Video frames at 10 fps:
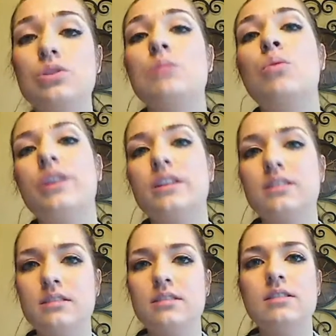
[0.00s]
we'll see more
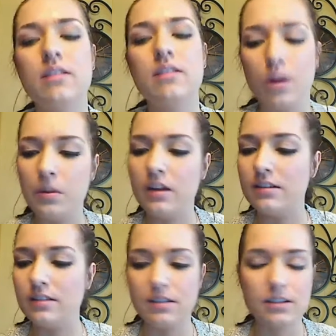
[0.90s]
consistency there,
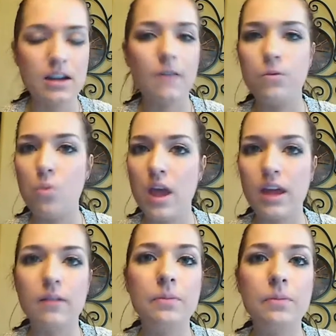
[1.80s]
because it's tough
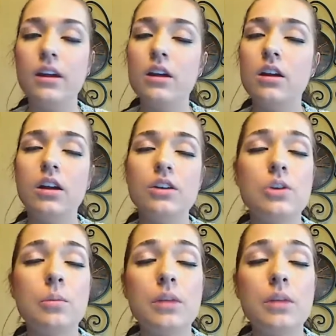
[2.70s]
when so